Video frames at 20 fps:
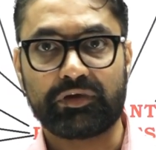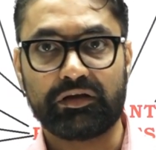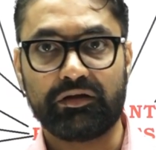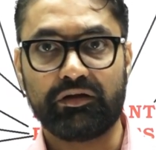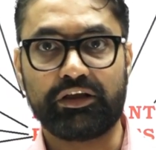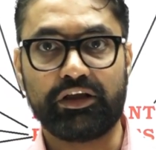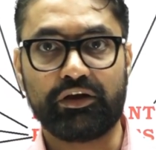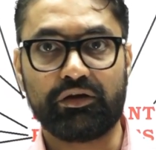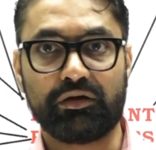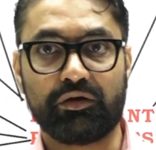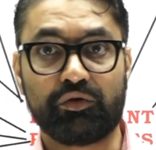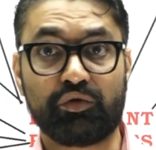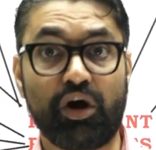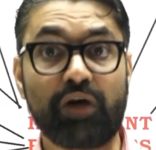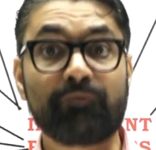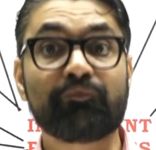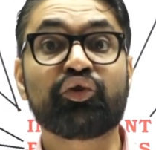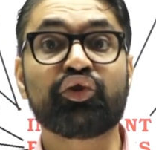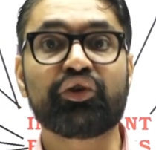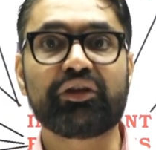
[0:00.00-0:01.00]
Okay,
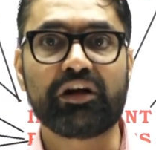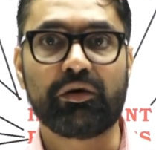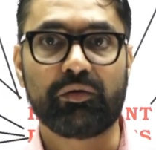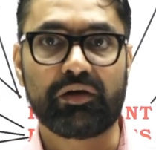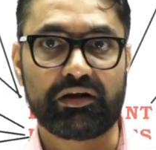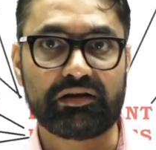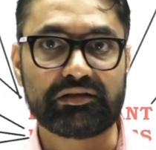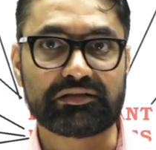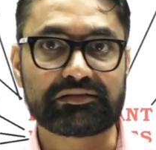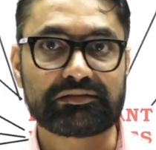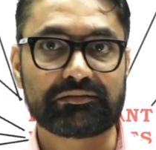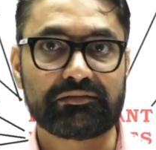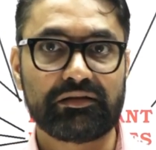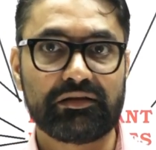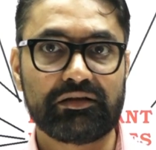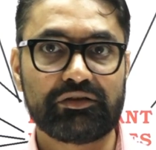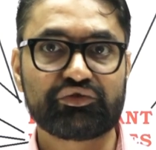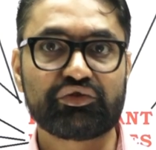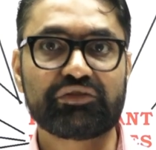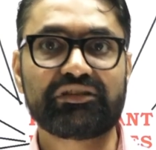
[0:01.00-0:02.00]
of good governance.
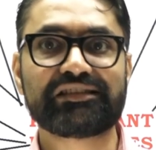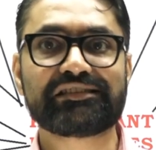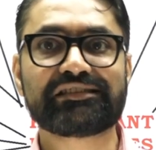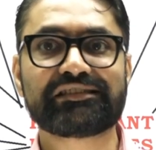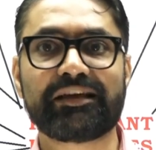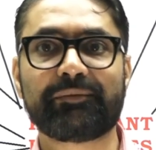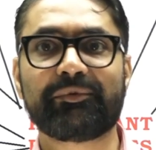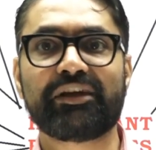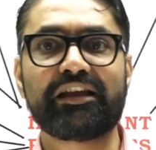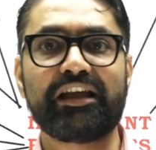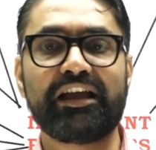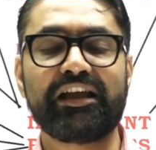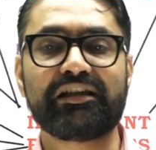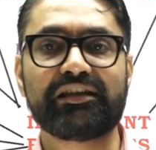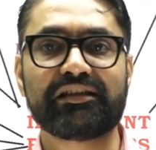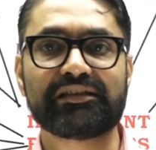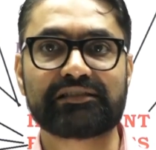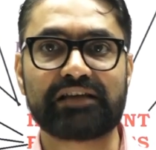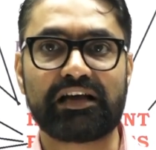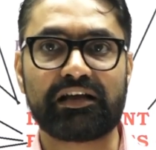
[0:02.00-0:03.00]
So these 7-8
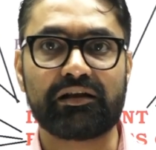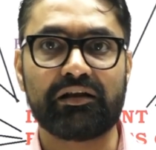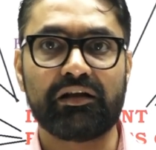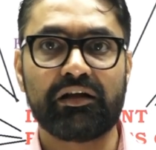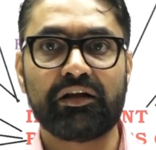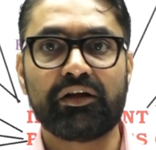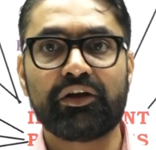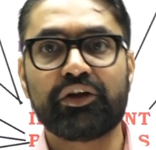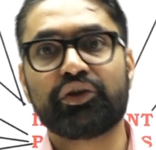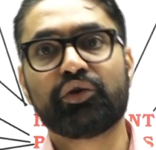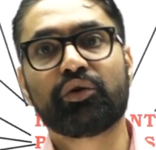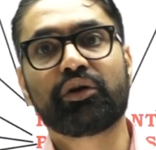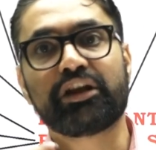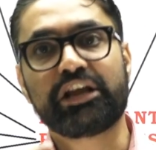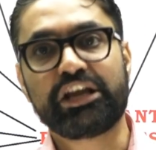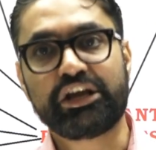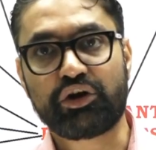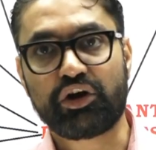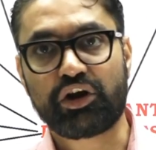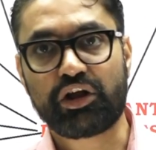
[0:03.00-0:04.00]
E's are your
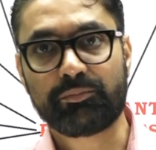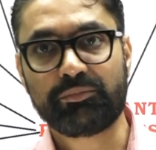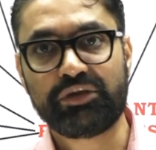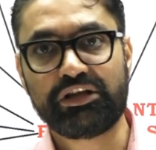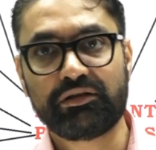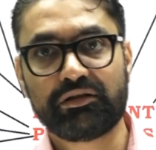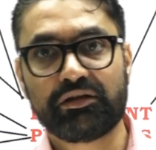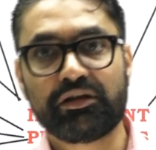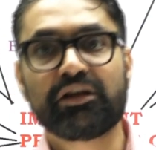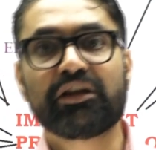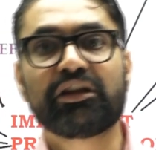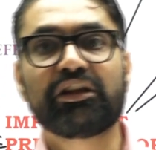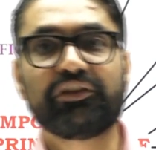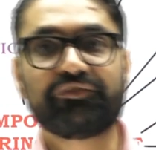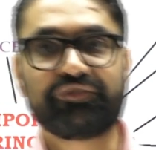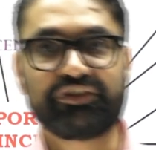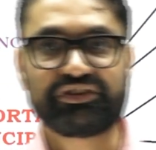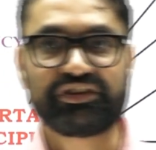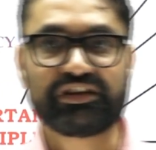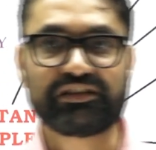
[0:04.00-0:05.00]
economy,
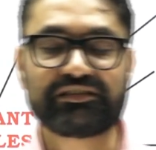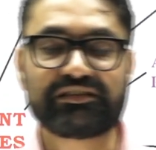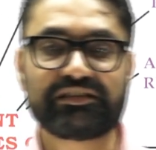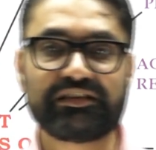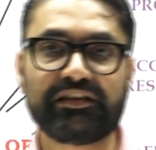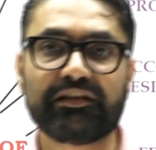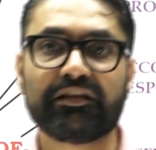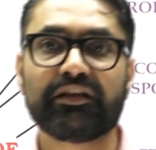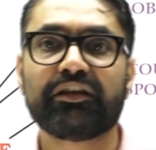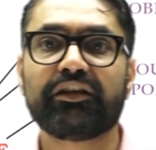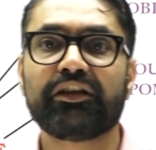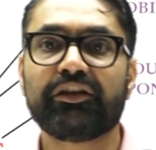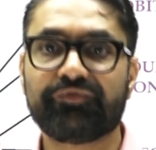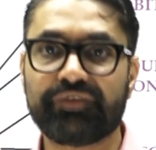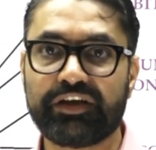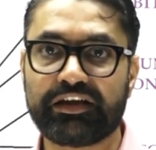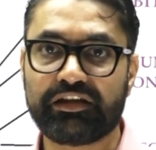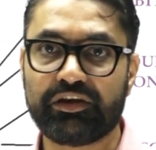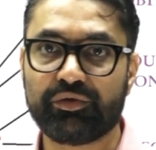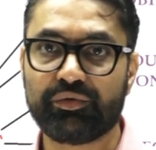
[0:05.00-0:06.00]
efficiency,
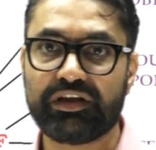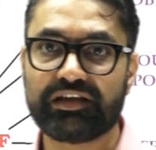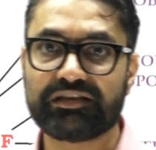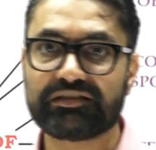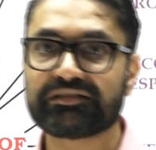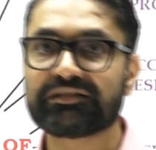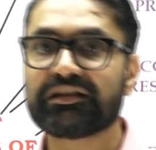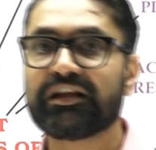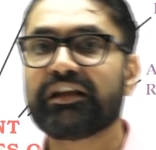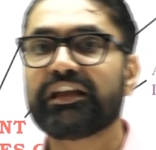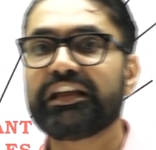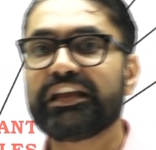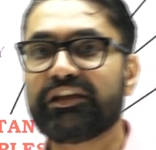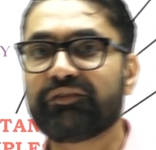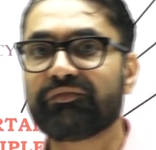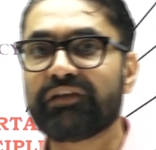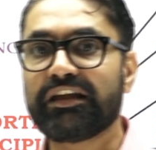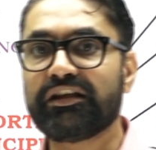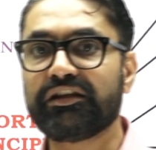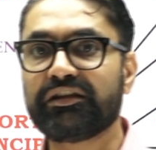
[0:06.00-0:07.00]
effectiveness,
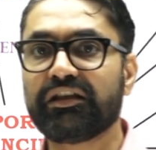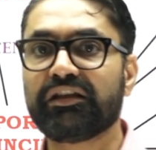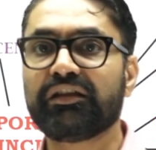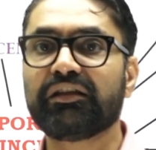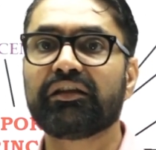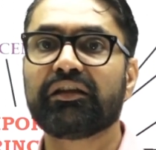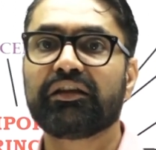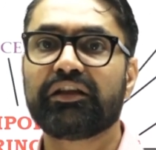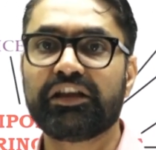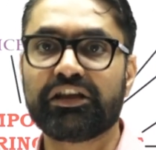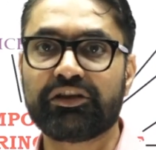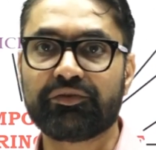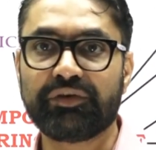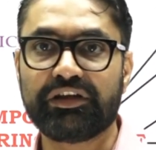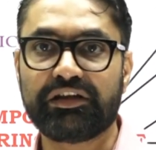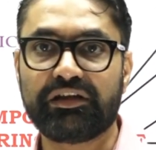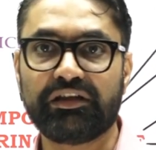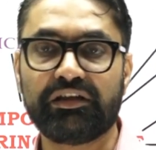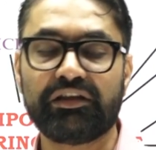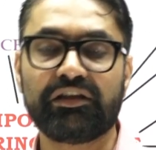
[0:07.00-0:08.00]
equality,
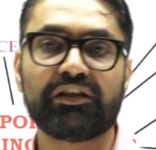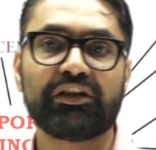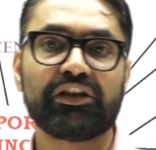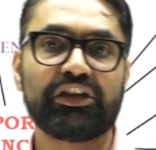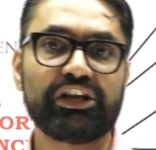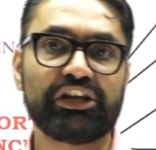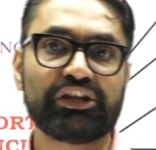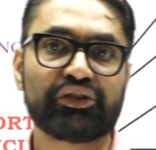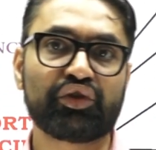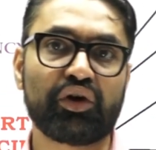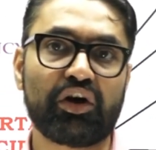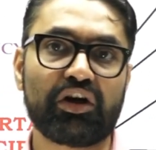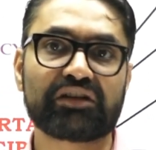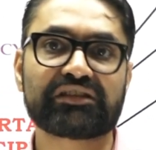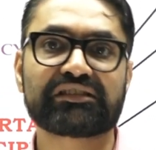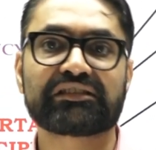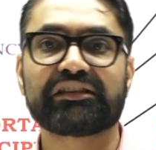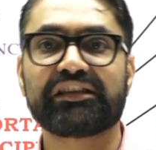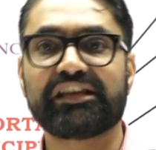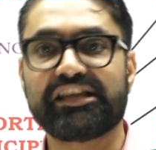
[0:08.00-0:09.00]
equity,
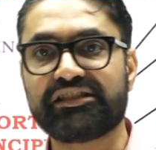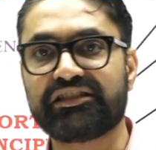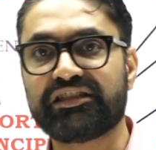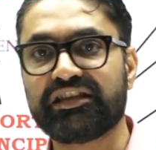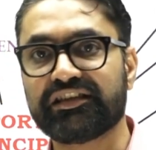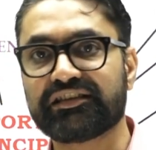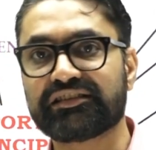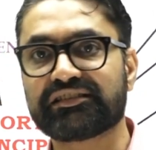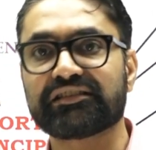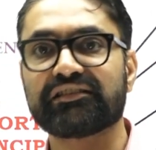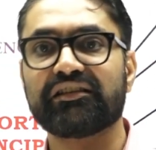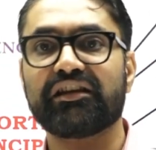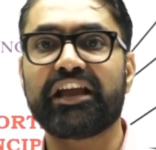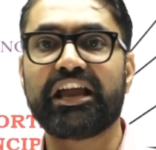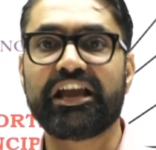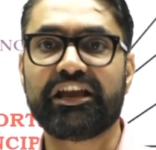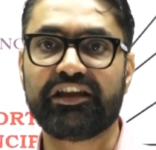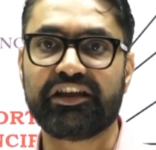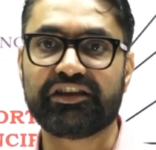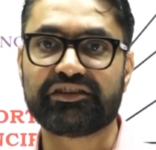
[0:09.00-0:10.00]
ethos, ethics,
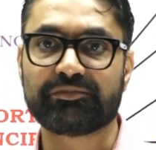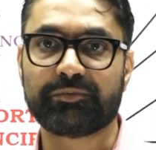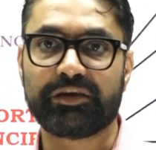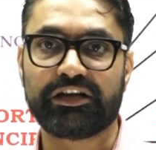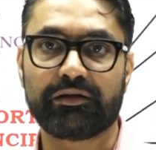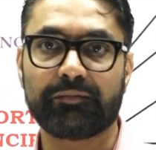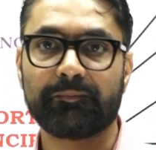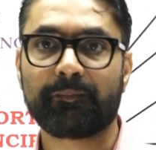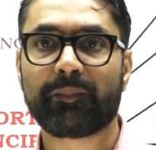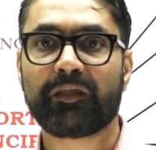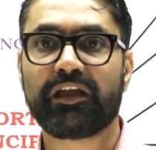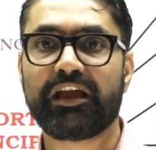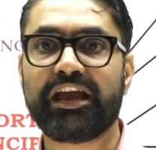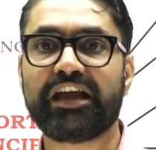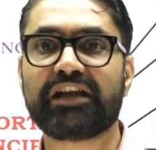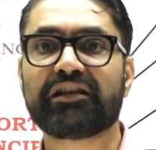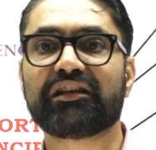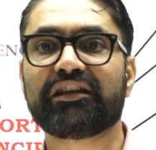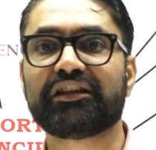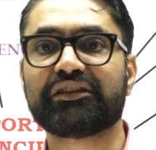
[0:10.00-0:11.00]
engagement.
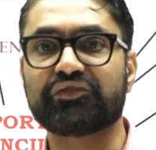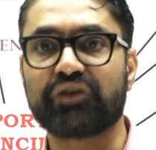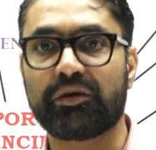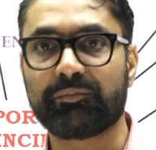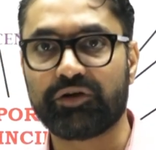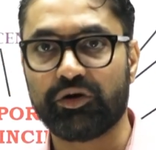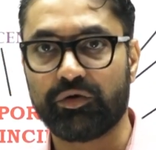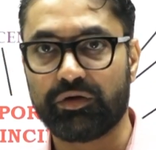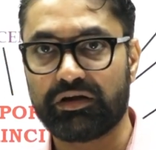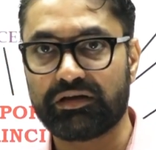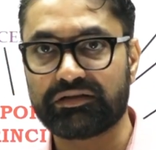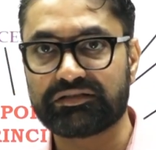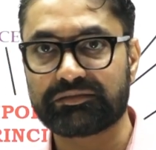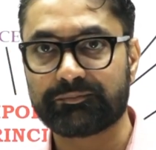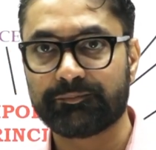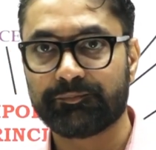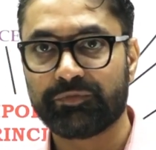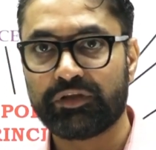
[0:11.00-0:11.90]
8 E's of governance.